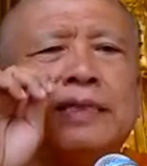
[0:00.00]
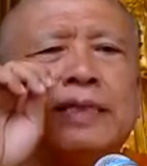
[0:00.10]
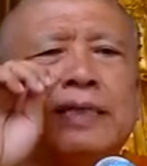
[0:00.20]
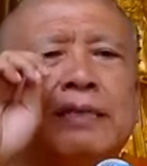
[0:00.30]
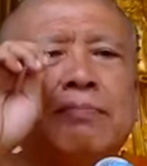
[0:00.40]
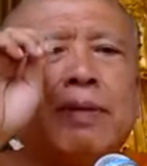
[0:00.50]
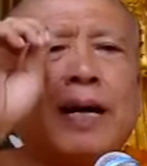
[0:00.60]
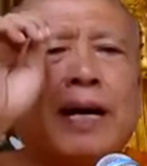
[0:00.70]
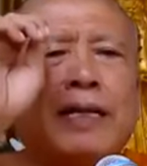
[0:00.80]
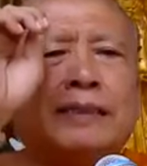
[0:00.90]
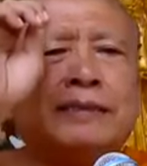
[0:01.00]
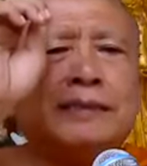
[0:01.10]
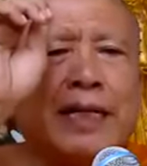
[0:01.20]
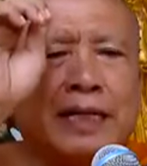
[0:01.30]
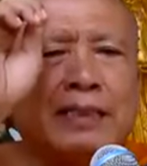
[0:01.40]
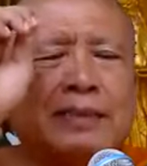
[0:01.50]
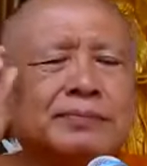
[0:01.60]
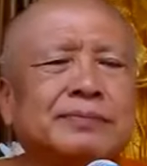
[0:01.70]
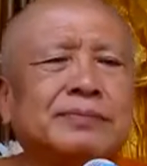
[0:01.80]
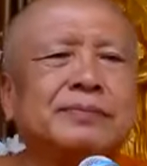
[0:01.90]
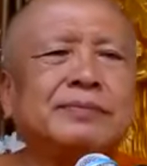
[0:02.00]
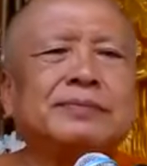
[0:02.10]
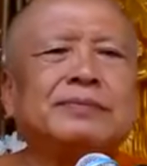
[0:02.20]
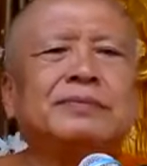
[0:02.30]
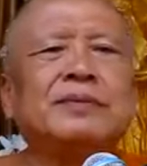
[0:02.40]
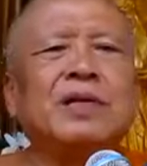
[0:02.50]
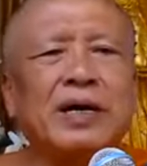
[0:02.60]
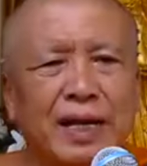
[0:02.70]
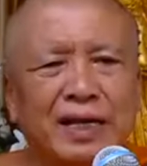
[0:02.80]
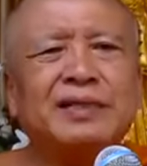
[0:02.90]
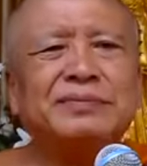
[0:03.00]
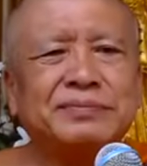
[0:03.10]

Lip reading: see by sense. Okay?